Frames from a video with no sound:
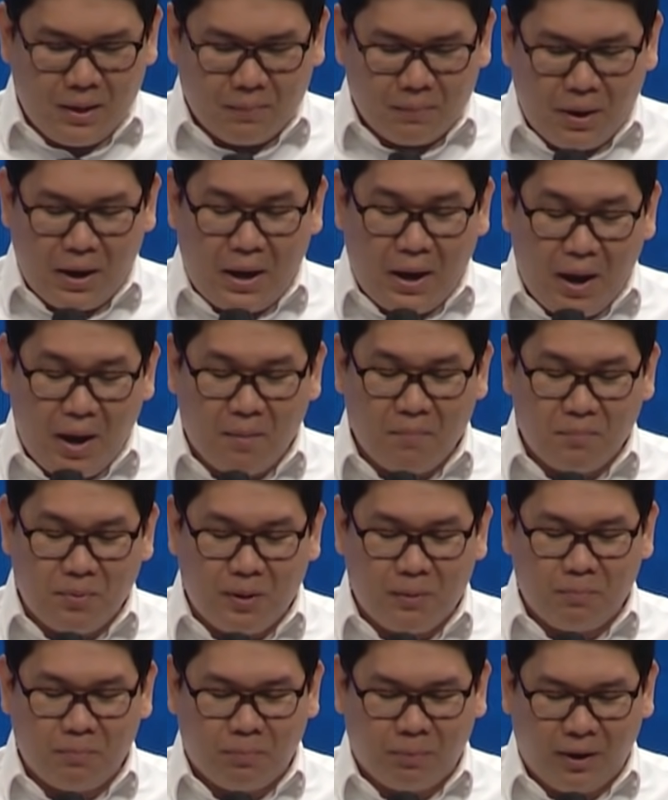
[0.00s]
My
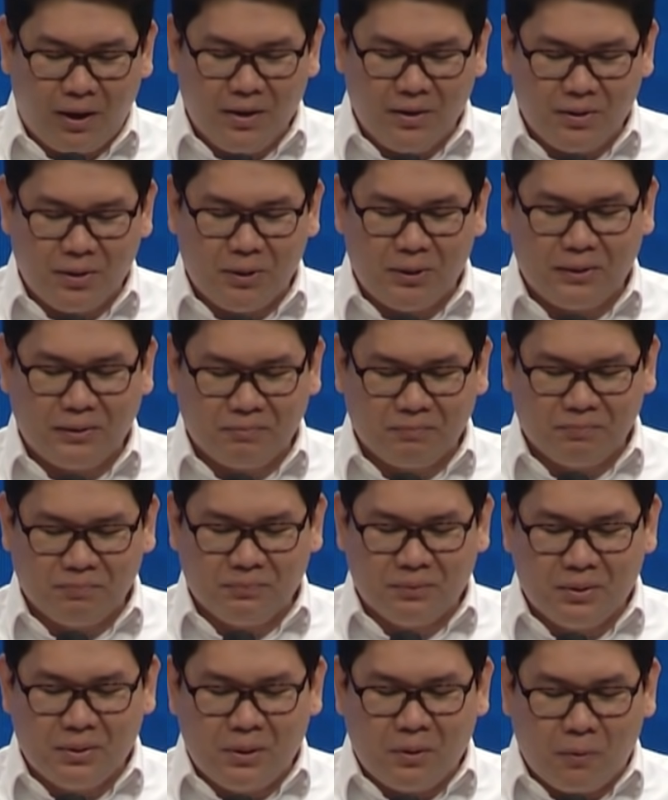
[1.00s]
humble prayer
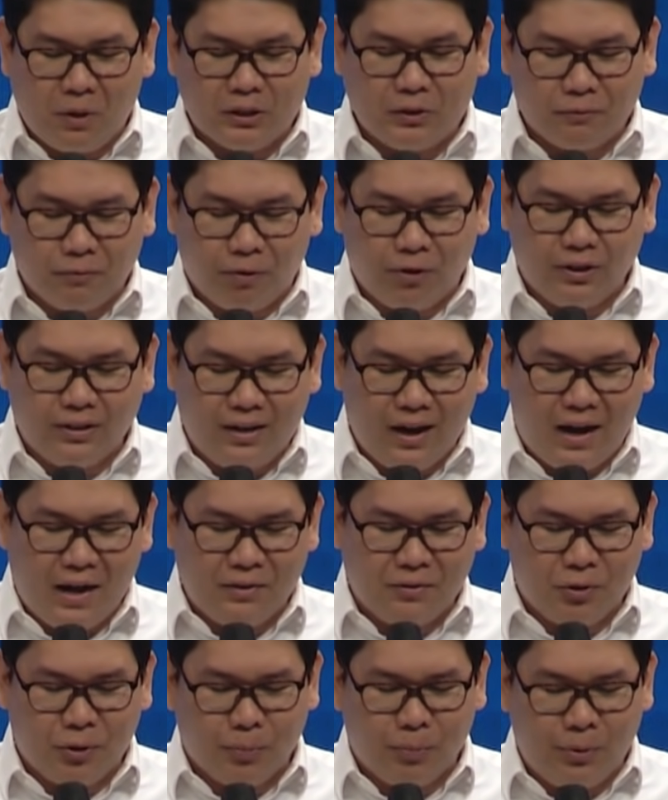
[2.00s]
was for
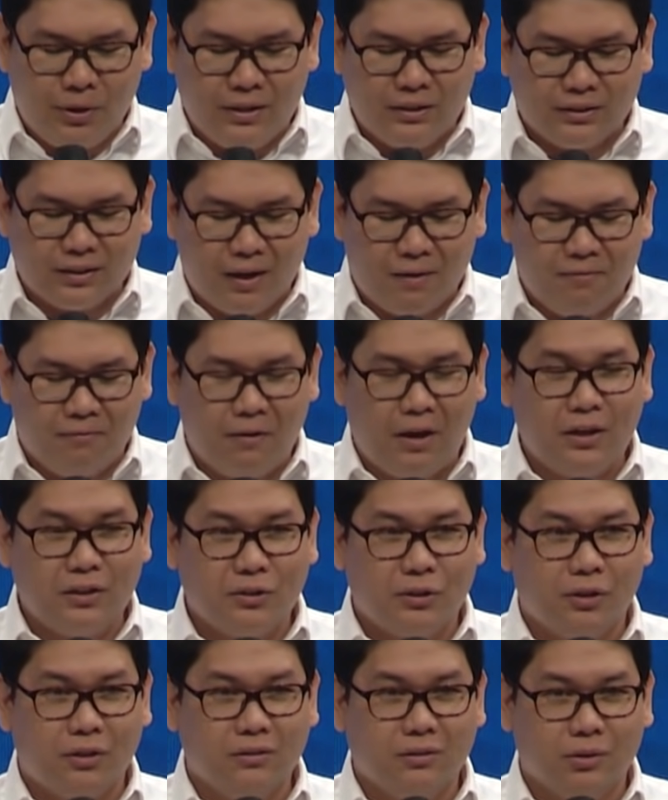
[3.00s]
God to bring
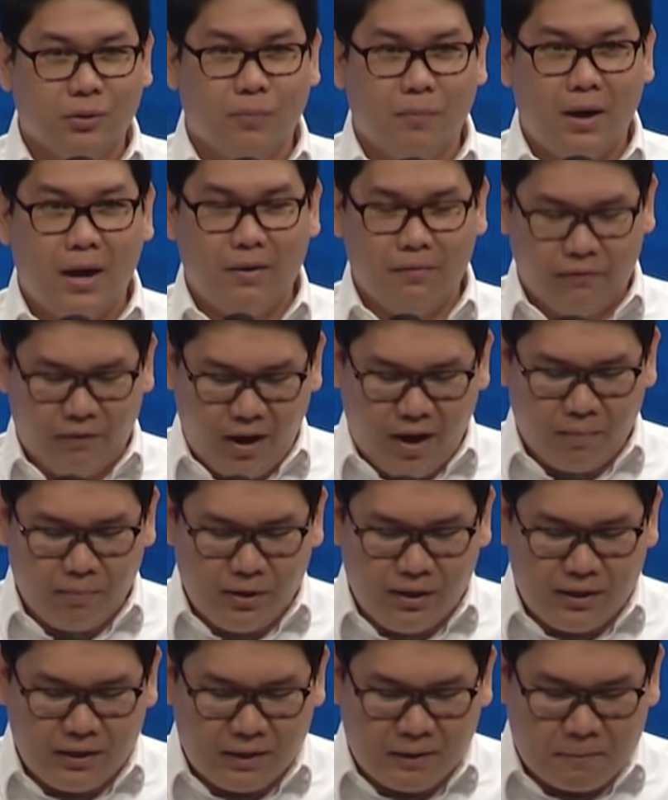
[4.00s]
salvation to my
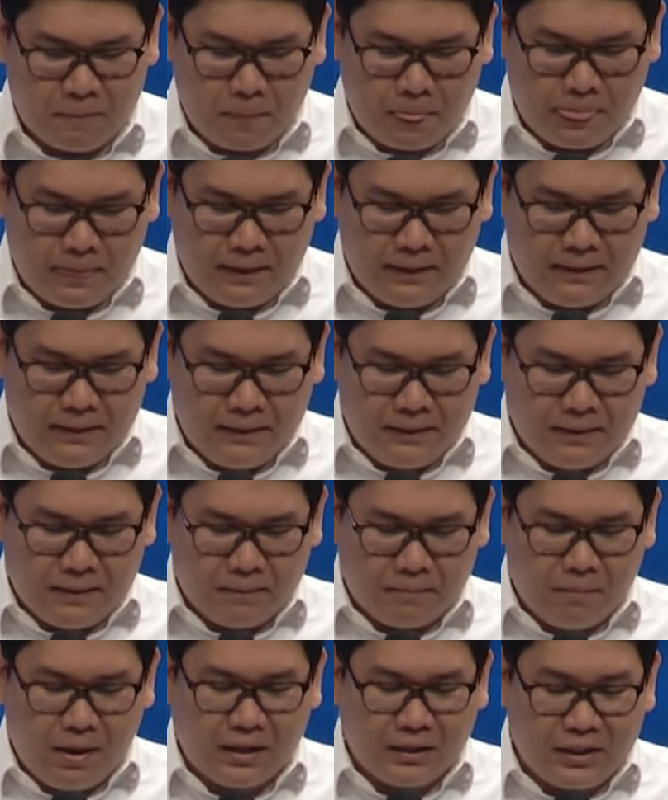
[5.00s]
family,
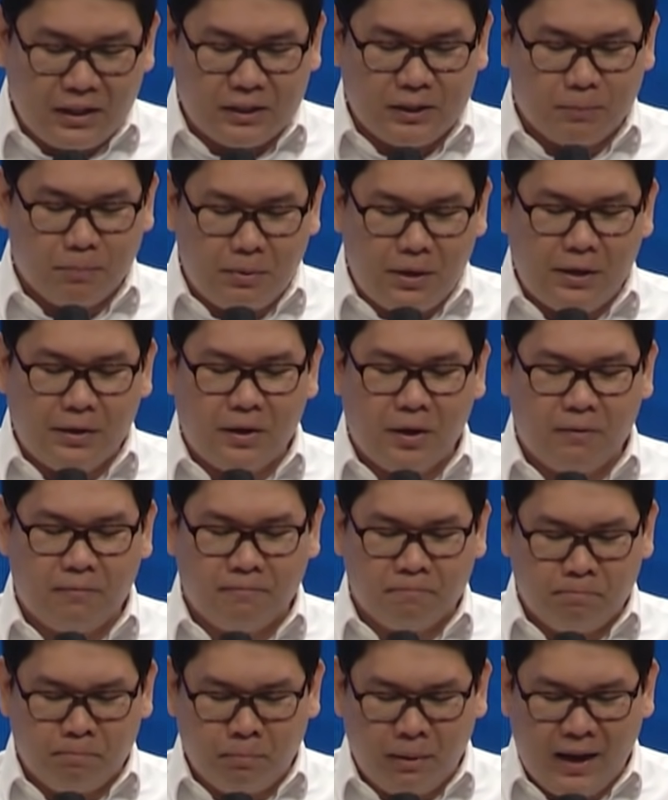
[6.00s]
but his bigger
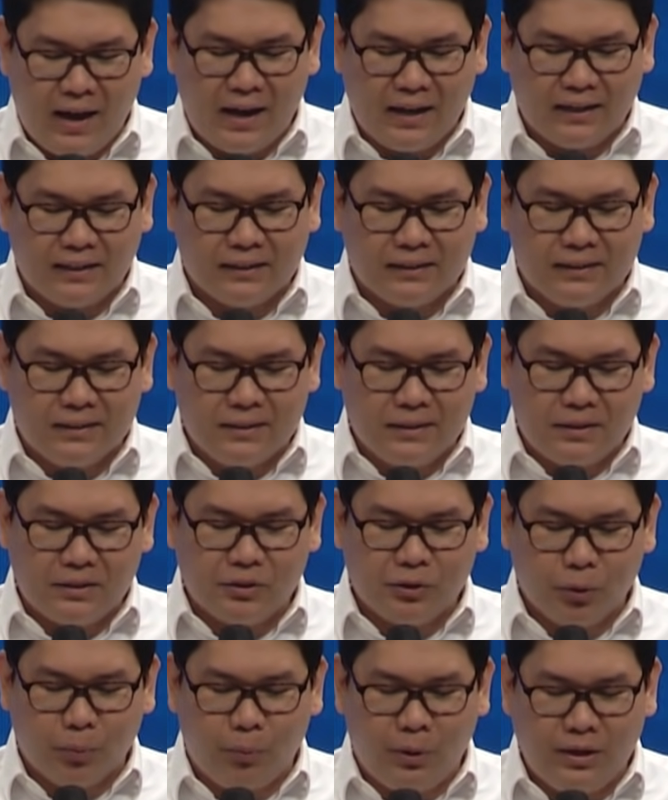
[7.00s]
plan
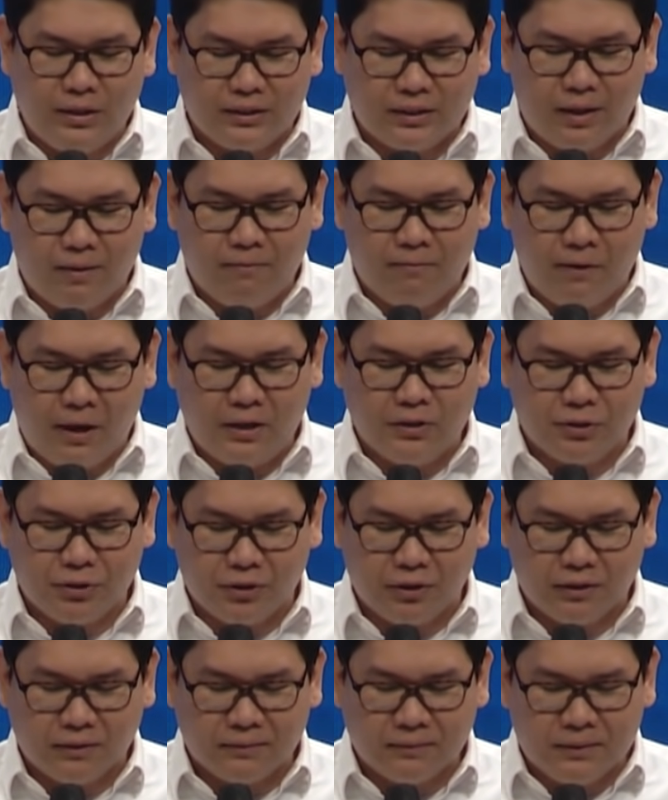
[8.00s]
is to bring
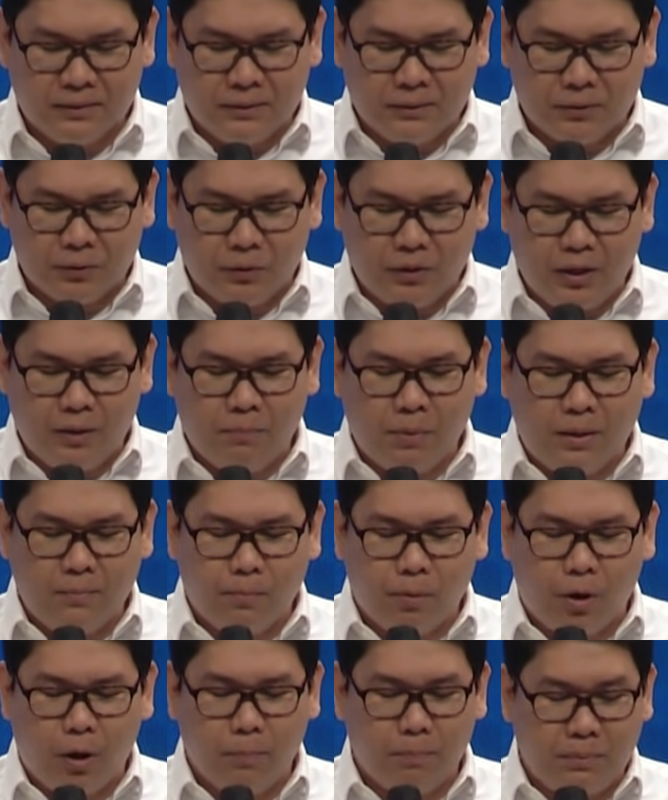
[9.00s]
salvation to even
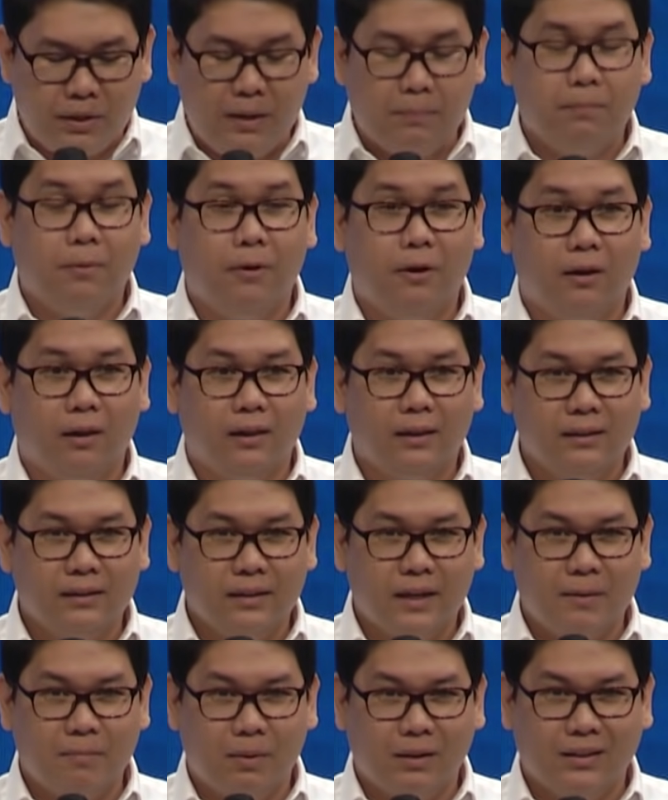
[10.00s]
more people
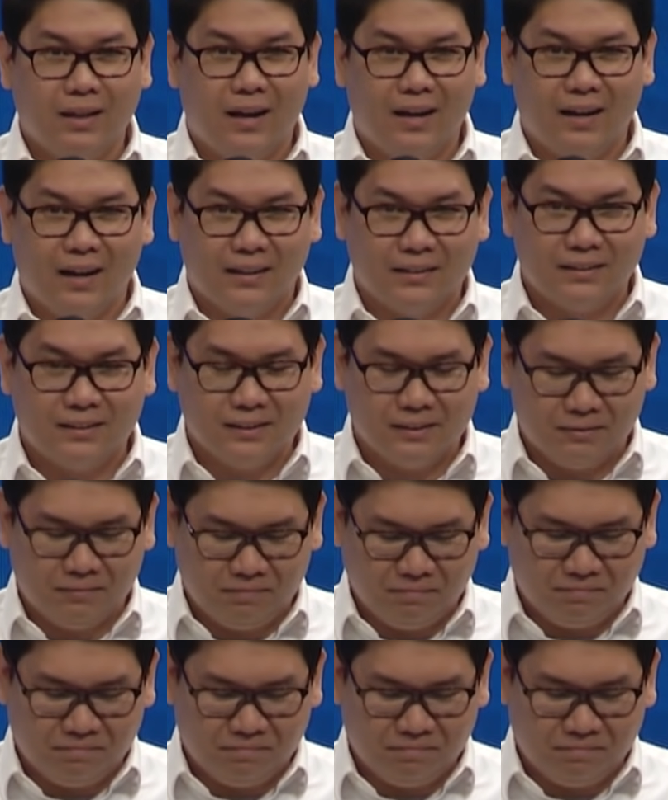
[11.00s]
in Batangas.